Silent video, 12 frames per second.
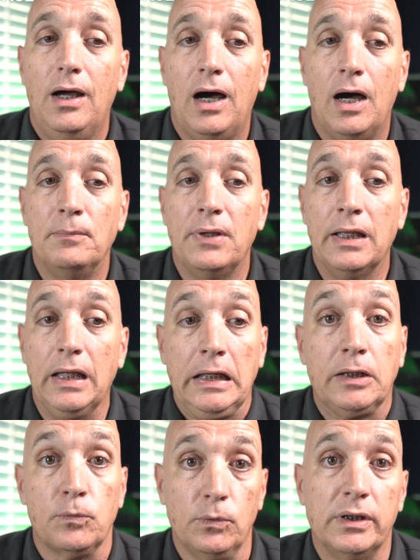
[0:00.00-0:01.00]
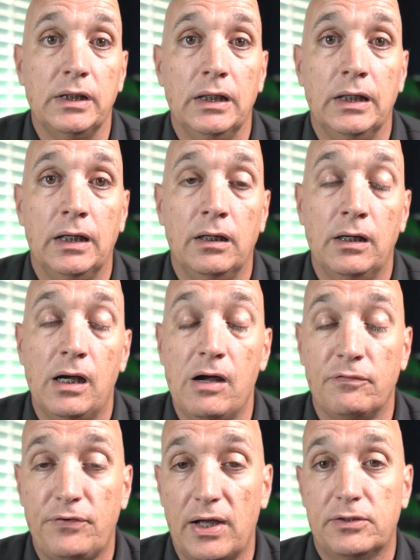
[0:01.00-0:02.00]
it could really
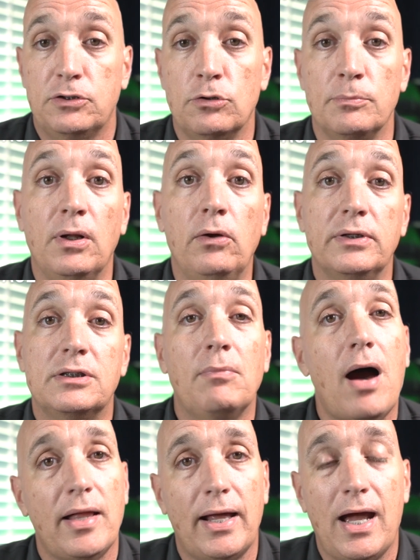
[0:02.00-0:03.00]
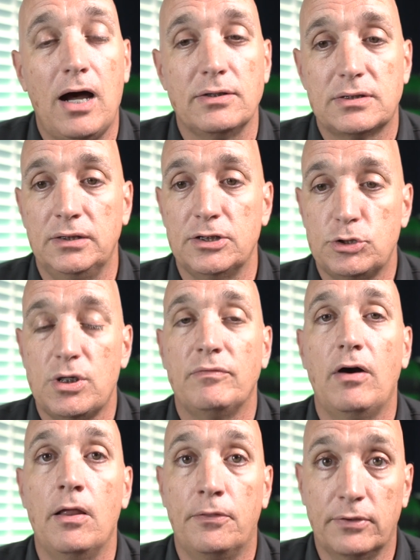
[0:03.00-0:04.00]
affect your ability to buy that house unless you
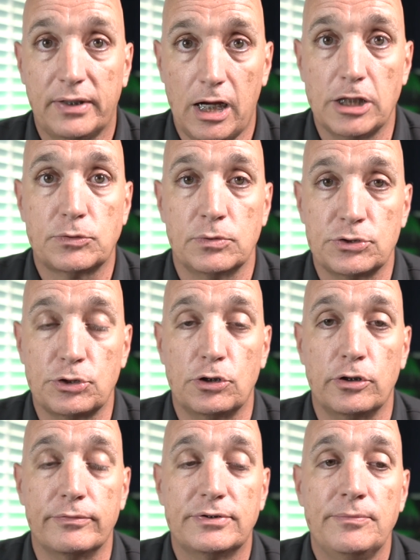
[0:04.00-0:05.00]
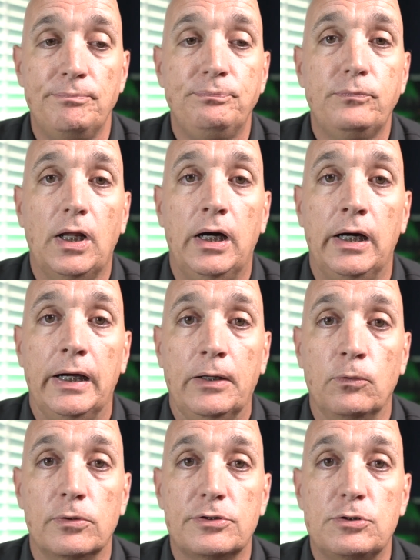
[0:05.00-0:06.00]
have other cash reserves
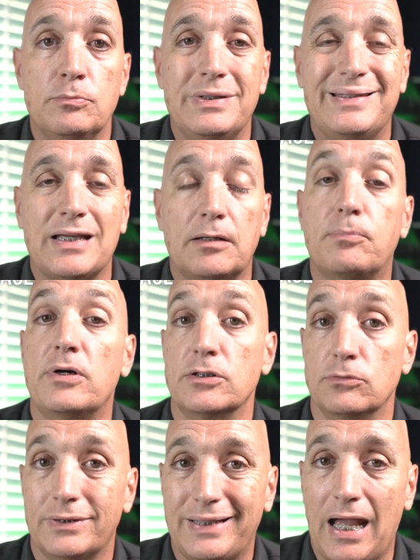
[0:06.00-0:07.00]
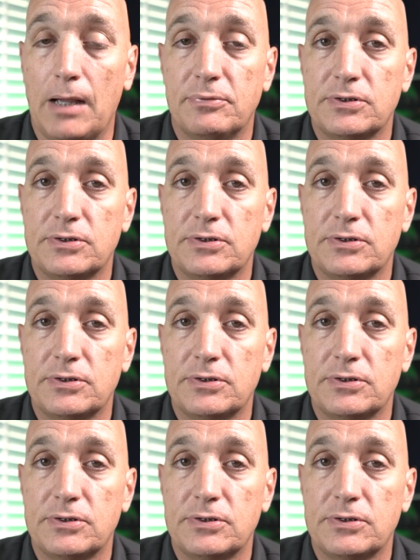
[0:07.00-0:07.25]
in order to meet that appraisal gap.